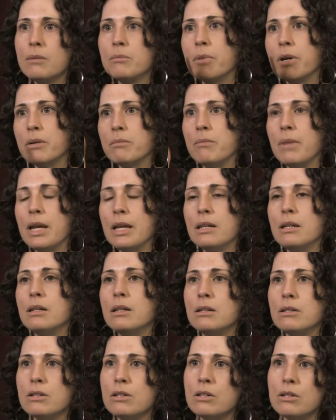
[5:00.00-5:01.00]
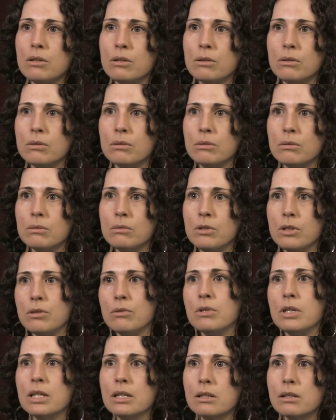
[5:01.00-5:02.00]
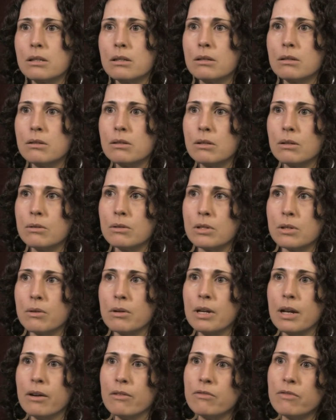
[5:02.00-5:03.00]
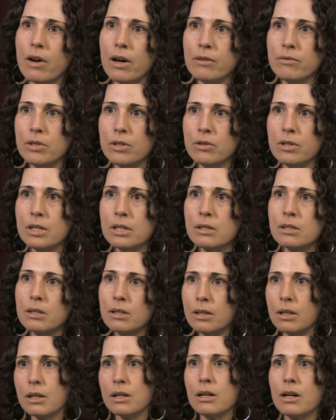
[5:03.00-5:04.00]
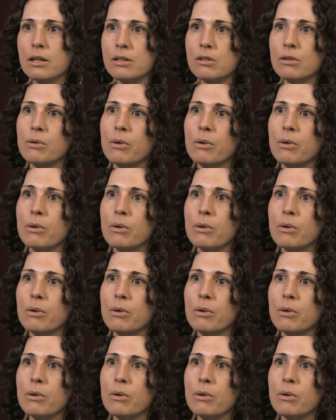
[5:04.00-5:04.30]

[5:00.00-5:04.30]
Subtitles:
but made it into units. So it's going to have 5 units, and then it has